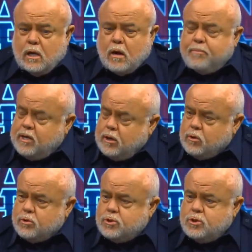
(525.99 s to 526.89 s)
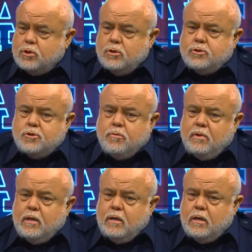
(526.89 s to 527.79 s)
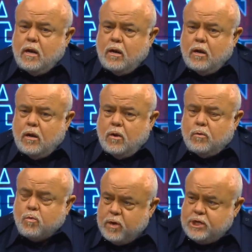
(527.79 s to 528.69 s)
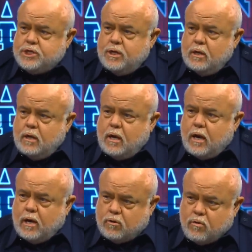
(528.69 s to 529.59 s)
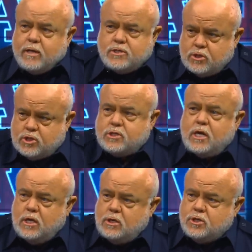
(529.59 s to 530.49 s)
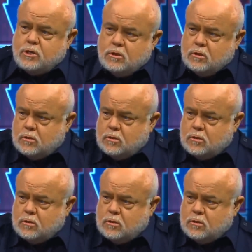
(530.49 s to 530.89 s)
appears to be reaching a crisis stage